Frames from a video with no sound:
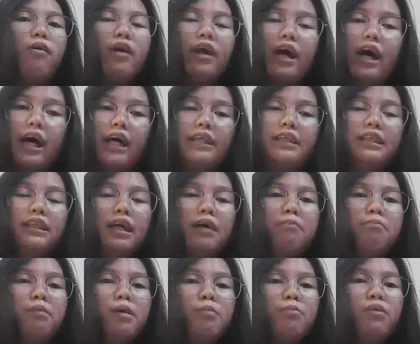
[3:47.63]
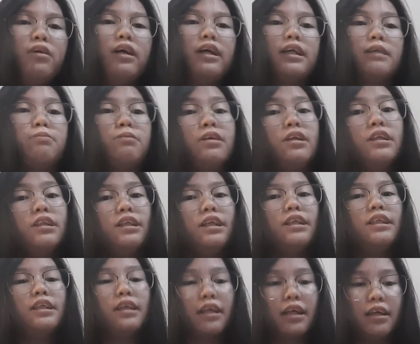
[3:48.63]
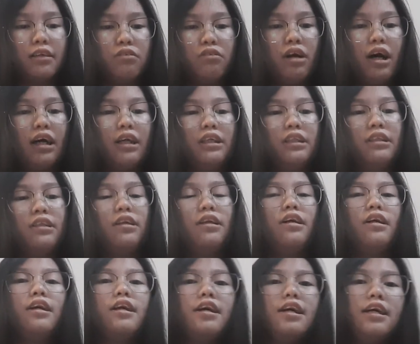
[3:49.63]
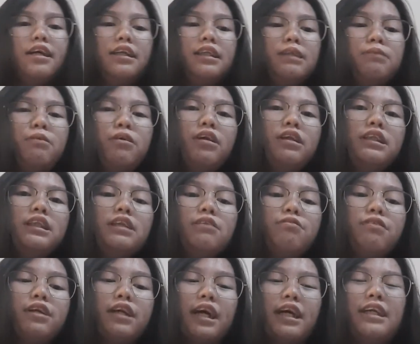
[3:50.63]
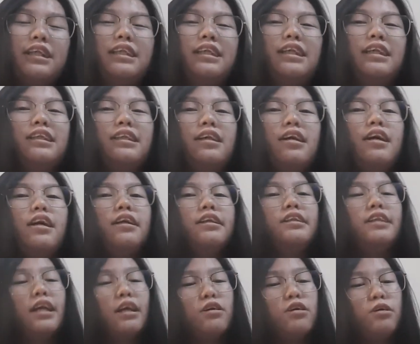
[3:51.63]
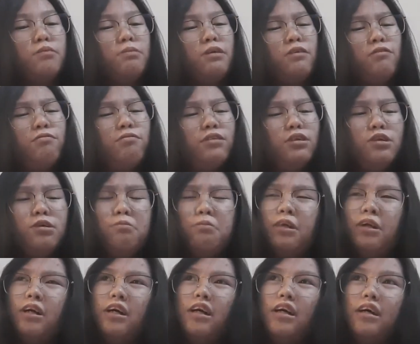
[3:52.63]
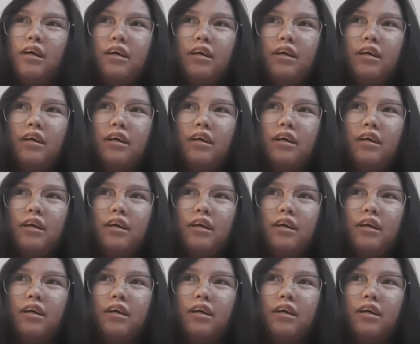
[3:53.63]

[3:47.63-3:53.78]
and some people experience skin rash. In more severe cases, there could be pneumonia,